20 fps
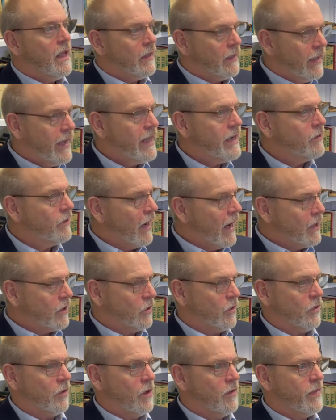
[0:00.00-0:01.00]
Later, I
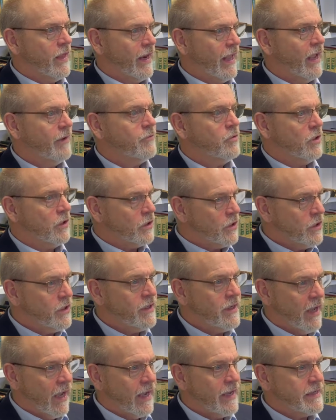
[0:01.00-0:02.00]
learned that after a
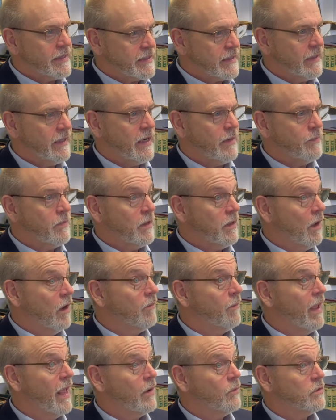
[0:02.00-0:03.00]
good night's sleep, the
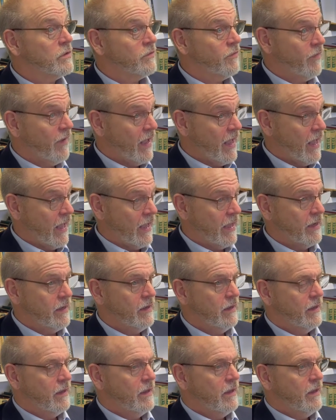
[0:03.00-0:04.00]
young man was
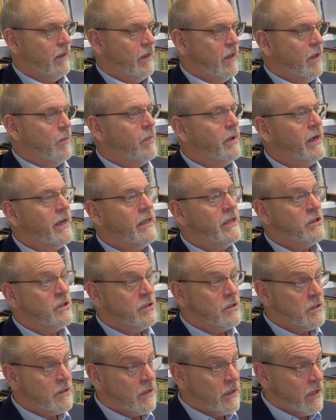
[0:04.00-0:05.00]
fine, but
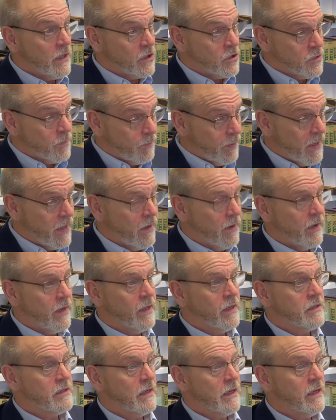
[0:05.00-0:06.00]
his
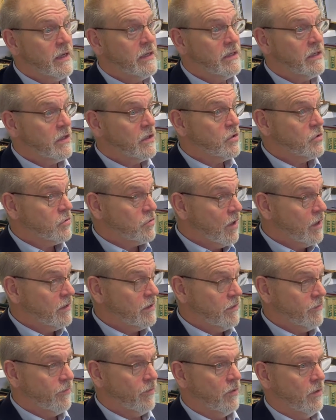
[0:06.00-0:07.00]
experience is
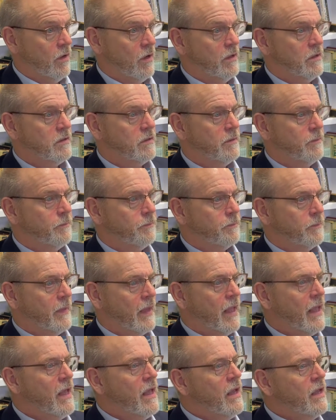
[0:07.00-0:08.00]
instructive for us.
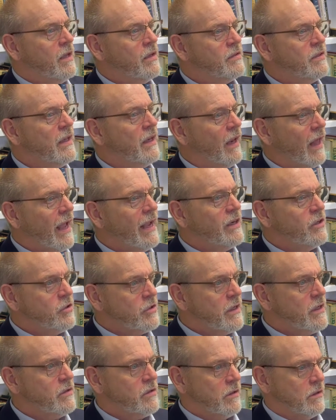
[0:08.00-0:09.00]
You see, like
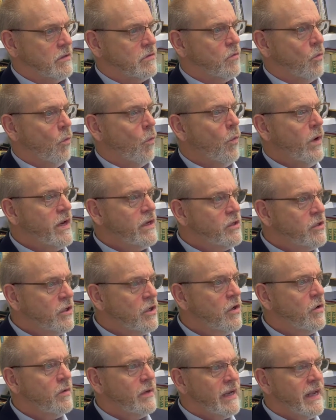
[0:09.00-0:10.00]
Jesus, we
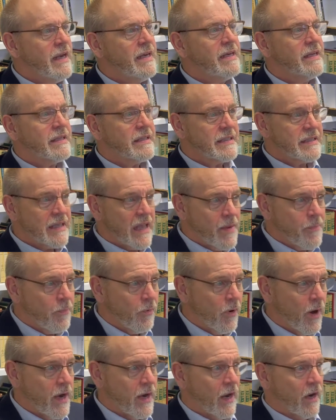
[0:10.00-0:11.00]
do need to
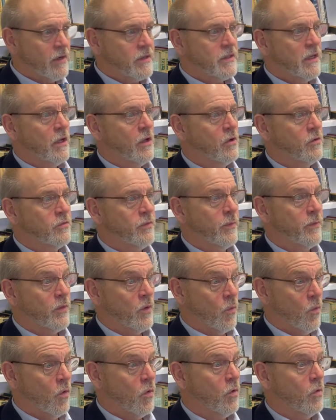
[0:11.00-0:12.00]
separate ourselves from
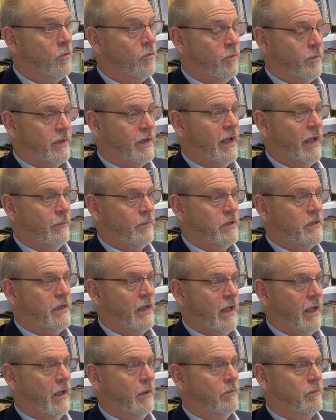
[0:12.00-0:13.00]
the world from time to
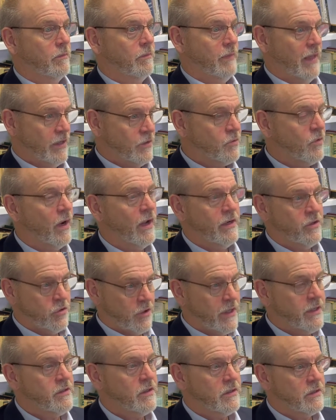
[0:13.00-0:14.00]
time. That's right,
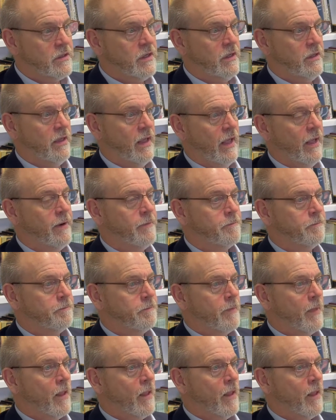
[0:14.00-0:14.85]
Jesus did that.